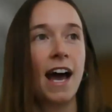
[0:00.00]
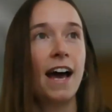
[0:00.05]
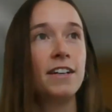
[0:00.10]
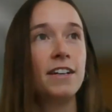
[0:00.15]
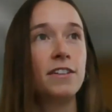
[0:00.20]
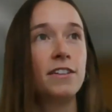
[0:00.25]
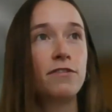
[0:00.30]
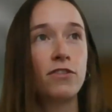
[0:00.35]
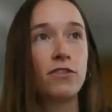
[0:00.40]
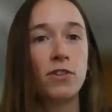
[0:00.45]

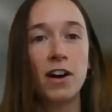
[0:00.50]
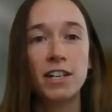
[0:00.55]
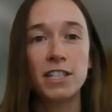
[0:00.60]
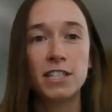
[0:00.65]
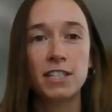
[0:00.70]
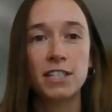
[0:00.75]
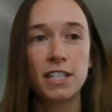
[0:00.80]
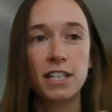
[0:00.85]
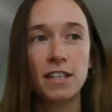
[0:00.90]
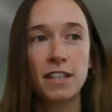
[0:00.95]
And for
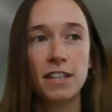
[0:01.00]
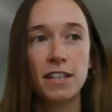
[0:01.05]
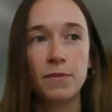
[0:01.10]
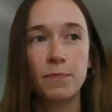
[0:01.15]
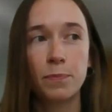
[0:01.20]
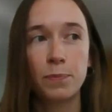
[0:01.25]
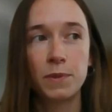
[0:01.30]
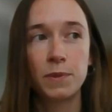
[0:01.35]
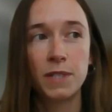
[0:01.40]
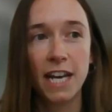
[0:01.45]
us,
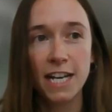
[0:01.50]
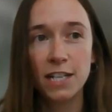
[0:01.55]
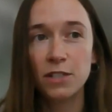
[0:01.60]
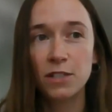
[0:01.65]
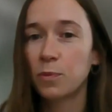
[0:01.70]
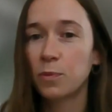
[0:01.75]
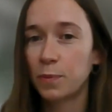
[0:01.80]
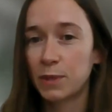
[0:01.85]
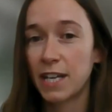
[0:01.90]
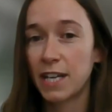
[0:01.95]

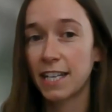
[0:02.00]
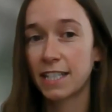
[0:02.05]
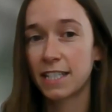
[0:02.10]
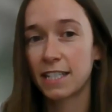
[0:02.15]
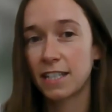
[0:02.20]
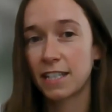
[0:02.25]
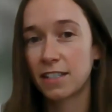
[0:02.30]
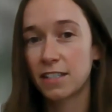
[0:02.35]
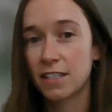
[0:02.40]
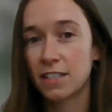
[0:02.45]
data on
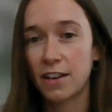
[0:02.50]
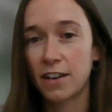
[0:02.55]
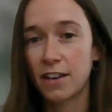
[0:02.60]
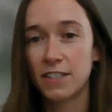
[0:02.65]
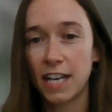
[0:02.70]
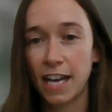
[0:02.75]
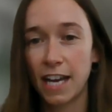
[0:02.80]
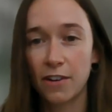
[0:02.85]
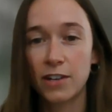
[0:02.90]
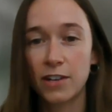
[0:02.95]
protected and
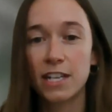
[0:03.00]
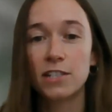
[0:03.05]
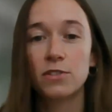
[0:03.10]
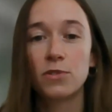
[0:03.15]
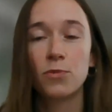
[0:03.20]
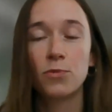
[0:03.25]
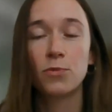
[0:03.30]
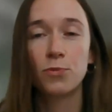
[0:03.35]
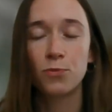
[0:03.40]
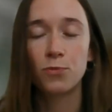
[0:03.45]
conserved
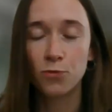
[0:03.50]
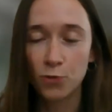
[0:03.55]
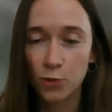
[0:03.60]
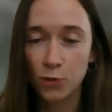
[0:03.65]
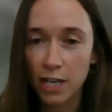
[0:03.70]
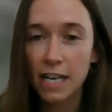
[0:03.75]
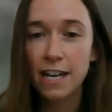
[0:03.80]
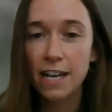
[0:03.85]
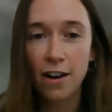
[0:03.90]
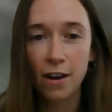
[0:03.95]
areas
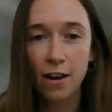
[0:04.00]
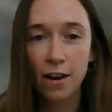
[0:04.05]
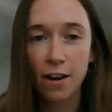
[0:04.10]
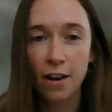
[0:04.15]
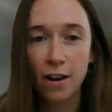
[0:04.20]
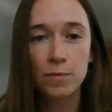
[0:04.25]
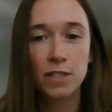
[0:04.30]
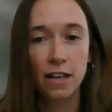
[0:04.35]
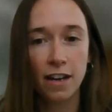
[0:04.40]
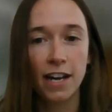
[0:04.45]
really
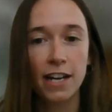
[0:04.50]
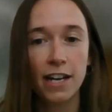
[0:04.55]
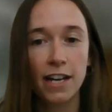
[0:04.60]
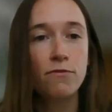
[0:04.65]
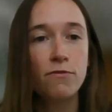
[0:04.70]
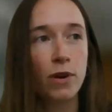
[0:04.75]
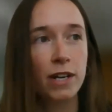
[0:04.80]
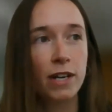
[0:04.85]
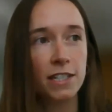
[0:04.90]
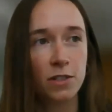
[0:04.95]
comes
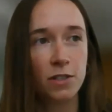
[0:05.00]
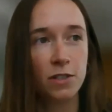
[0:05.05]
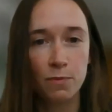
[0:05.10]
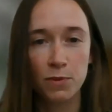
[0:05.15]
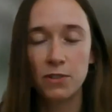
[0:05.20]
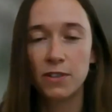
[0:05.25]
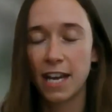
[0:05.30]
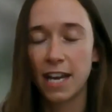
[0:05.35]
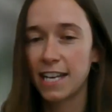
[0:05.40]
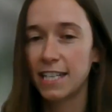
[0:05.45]
alive when it's
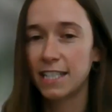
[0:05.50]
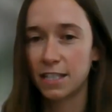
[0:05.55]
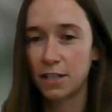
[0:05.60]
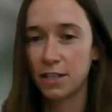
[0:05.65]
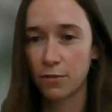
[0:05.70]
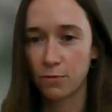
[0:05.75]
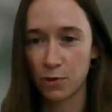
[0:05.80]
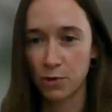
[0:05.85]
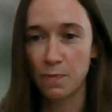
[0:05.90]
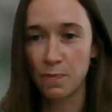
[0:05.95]
communicated
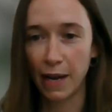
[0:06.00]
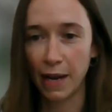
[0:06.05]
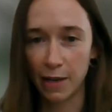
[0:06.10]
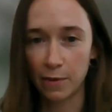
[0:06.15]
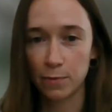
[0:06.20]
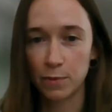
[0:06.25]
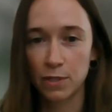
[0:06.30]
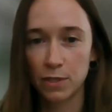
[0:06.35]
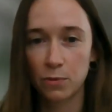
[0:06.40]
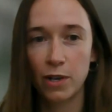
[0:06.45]
through
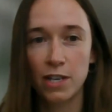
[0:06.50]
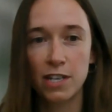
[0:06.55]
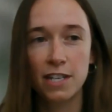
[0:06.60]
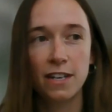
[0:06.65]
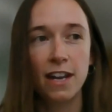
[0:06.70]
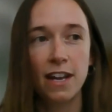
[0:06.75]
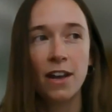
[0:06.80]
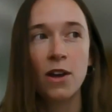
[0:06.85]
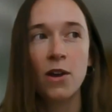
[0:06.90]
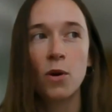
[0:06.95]
maps.
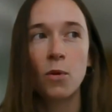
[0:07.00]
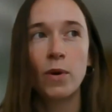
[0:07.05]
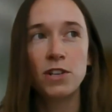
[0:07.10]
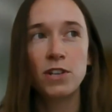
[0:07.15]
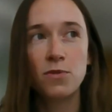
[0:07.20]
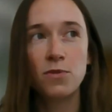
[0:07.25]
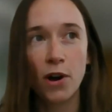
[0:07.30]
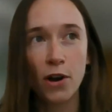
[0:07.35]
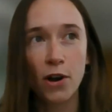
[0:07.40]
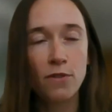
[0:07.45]
When
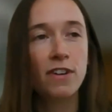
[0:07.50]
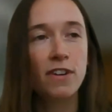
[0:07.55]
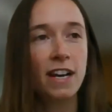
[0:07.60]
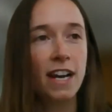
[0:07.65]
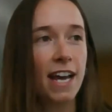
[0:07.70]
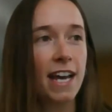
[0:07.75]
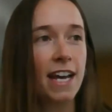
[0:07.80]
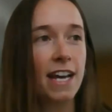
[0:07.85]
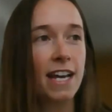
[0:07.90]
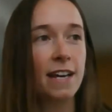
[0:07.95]
you
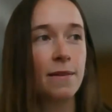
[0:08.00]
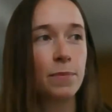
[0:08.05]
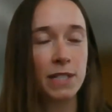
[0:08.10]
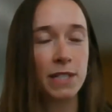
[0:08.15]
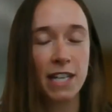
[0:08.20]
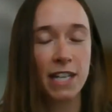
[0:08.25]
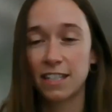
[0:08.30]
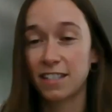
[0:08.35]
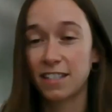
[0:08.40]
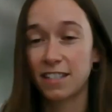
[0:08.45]
overlay
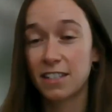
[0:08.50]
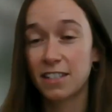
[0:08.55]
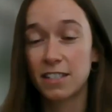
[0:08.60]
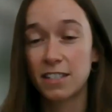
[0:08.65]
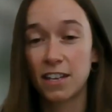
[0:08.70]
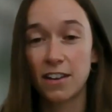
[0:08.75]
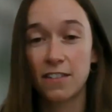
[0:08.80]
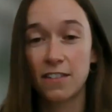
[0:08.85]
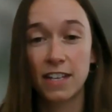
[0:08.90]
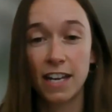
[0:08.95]
protected and
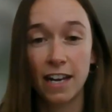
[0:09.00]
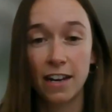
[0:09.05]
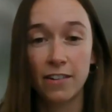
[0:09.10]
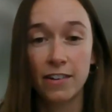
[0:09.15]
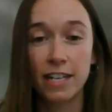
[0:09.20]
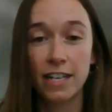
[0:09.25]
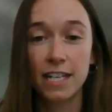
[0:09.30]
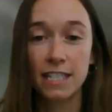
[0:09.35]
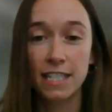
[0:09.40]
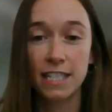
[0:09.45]
conserved
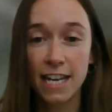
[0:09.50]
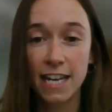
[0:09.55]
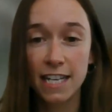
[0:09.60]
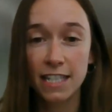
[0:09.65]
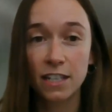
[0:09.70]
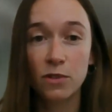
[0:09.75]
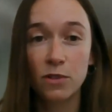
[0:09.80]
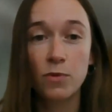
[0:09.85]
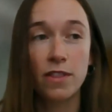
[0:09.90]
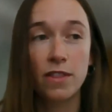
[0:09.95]
area
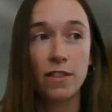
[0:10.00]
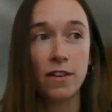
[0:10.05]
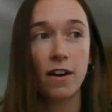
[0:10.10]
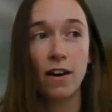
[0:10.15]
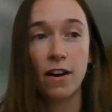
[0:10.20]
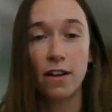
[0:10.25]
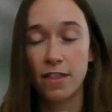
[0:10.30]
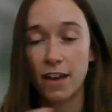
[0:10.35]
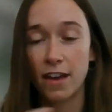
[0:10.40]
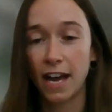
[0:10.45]
data with
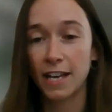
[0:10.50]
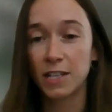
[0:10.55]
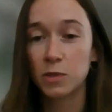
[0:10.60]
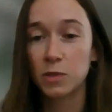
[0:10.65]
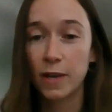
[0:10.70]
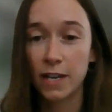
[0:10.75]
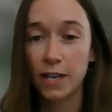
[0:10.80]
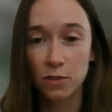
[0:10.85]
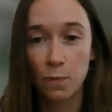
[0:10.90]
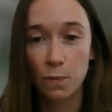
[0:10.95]
other
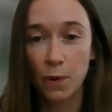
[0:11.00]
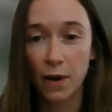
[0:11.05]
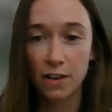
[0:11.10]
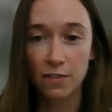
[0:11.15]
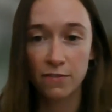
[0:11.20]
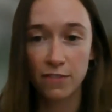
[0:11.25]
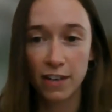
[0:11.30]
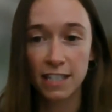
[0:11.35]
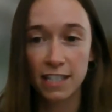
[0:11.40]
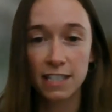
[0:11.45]
aspects of
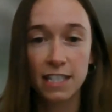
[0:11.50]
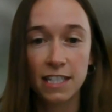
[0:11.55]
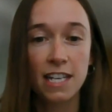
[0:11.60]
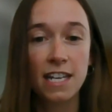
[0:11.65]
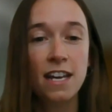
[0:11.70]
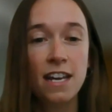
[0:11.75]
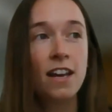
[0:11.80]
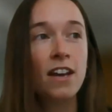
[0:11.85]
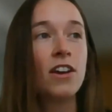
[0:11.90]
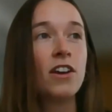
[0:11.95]

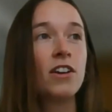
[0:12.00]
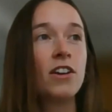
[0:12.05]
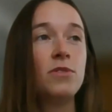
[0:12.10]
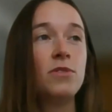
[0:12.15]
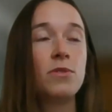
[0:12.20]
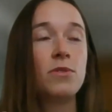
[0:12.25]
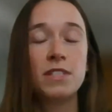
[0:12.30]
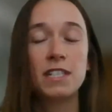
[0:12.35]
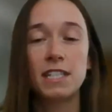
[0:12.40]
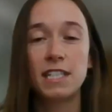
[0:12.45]
biodiversity,
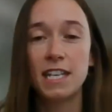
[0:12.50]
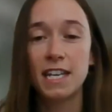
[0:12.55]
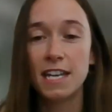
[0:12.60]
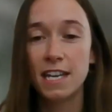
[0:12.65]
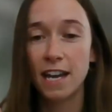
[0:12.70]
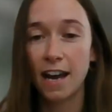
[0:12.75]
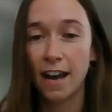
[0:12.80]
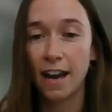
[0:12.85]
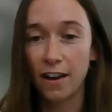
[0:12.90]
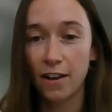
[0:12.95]
you can
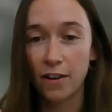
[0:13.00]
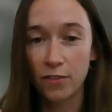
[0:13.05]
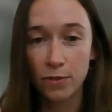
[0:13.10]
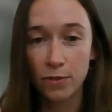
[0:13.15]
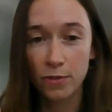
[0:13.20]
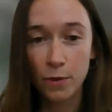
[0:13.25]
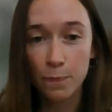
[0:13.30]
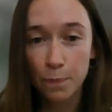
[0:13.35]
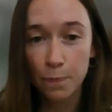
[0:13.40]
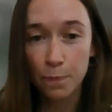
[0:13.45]
see
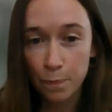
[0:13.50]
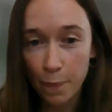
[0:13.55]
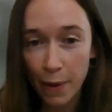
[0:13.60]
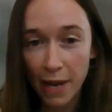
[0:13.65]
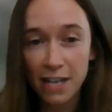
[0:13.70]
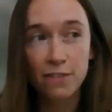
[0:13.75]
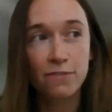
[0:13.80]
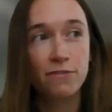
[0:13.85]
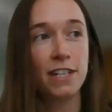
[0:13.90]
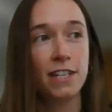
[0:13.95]
the
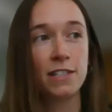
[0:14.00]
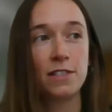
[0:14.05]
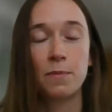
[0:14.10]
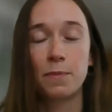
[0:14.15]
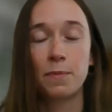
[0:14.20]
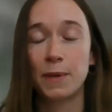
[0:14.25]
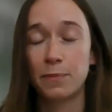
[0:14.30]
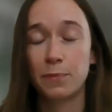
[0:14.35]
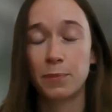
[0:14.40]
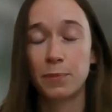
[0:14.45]
benefits
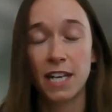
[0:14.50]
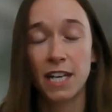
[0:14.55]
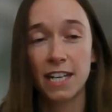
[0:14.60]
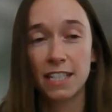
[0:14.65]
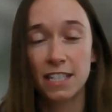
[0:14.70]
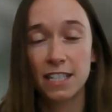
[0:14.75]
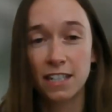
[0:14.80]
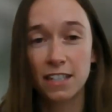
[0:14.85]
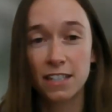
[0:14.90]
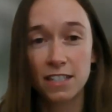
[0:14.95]
that
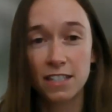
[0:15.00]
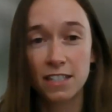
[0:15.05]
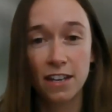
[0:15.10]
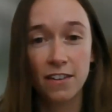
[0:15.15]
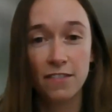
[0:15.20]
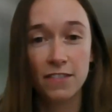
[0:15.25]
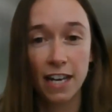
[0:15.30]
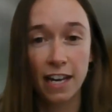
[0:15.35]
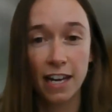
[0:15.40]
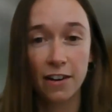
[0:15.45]
protected and
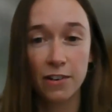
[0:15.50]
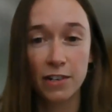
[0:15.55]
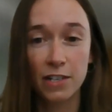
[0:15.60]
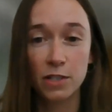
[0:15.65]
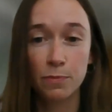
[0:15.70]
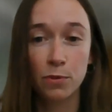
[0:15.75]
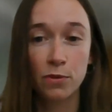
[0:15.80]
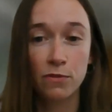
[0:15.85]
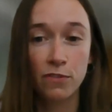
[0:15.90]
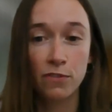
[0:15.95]
conserved
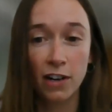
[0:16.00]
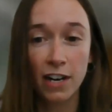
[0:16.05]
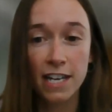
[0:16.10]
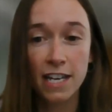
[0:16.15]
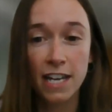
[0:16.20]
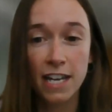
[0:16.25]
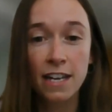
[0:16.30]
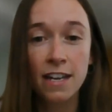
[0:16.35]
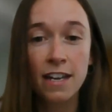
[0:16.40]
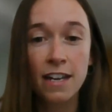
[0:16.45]
areas are
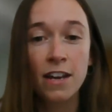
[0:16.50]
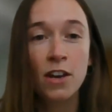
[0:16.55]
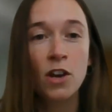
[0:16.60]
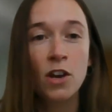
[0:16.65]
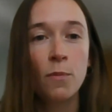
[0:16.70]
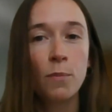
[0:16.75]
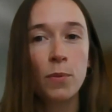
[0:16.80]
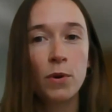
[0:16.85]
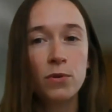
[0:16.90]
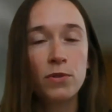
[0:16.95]
providing.
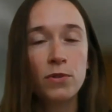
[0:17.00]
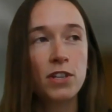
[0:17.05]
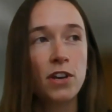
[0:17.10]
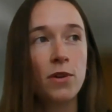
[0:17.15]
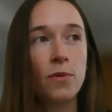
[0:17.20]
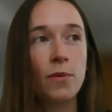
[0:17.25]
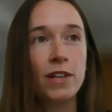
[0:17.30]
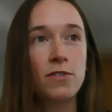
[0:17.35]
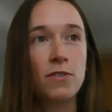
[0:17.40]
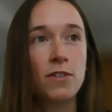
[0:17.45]
But
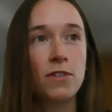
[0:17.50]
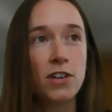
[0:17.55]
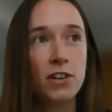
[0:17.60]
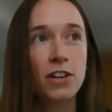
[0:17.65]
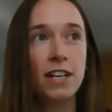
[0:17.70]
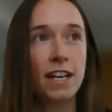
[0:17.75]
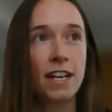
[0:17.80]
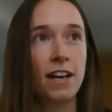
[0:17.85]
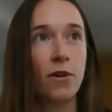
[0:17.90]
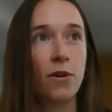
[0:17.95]
also when you
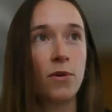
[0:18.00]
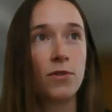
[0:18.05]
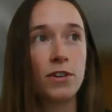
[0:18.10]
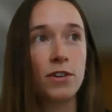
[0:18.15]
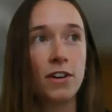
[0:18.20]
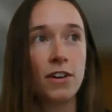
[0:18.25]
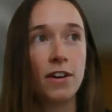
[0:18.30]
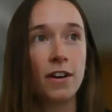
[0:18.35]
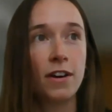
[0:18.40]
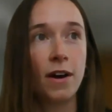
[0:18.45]
look at it on
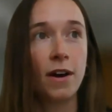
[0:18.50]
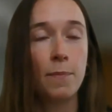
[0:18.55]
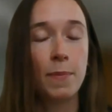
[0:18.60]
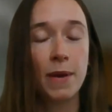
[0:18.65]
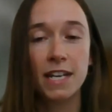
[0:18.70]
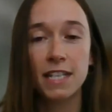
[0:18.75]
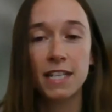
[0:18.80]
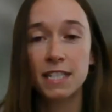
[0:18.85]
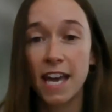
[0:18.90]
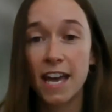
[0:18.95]
a
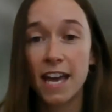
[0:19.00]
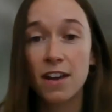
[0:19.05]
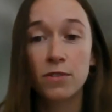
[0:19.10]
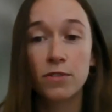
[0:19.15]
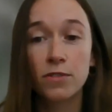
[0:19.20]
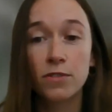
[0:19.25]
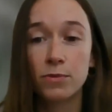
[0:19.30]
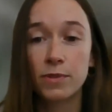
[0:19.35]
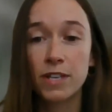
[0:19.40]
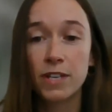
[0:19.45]
bigger scale,
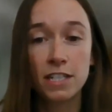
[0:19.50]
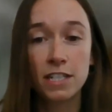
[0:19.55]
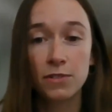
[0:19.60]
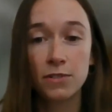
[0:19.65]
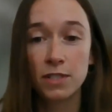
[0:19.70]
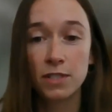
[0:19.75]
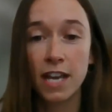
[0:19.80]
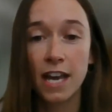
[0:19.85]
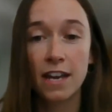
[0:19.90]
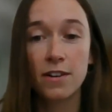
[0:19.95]
on a
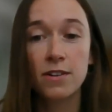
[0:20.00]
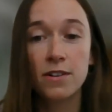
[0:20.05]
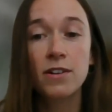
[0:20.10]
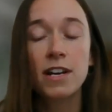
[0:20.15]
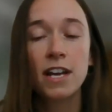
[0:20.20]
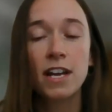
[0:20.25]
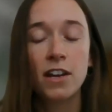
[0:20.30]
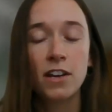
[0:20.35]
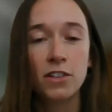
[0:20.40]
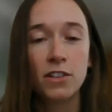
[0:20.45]
regional scale,
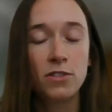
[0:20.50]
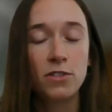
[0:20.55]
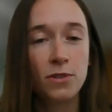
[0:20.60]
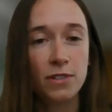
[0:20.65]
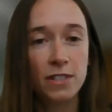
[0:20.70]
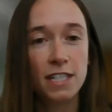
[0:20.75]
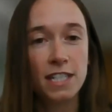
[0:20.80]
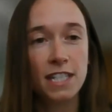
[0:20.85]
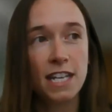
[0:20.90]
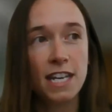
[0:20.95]
you
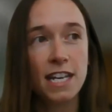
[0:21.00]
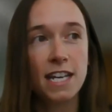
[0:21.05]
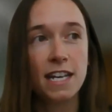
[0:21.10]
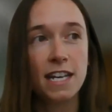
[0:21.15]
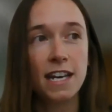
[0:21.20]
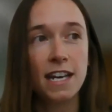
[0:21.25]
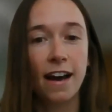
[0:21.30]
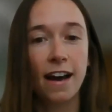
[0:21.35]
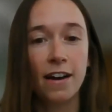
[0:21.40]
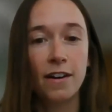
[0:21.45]
can
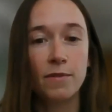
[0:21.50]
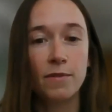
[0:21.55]
see